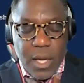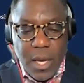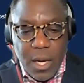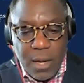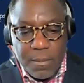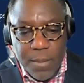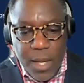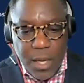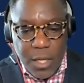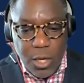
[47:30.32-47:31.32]
during
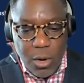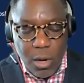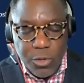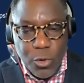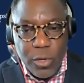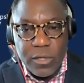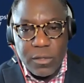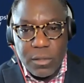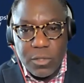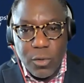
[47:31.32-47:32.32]

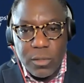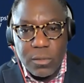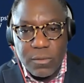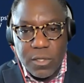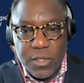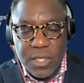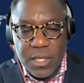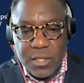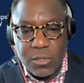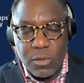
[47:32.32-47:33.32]
the
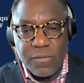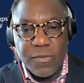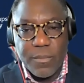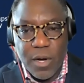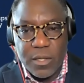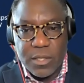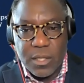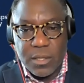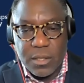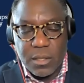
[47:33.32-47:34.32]
season, during football
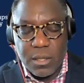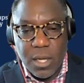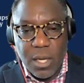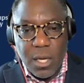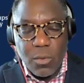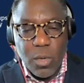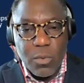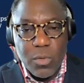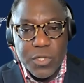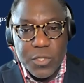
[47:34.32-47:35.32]
season,
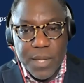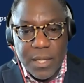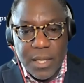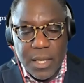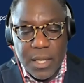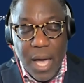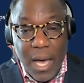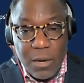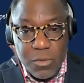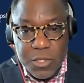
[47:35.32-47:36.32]

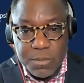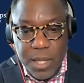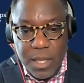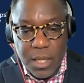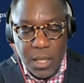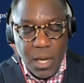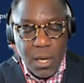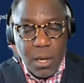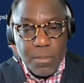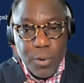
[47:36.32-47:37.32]
I was spending
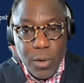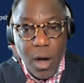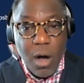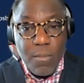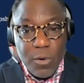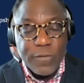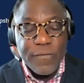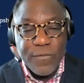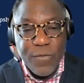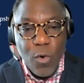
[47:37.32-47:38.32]
almost
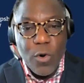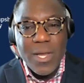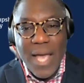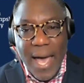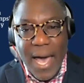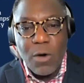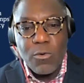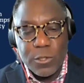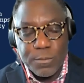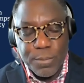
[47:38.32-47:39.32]
40
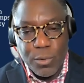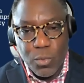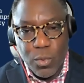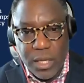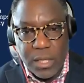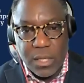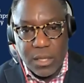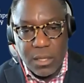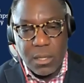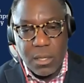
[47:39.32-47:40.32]
hours per week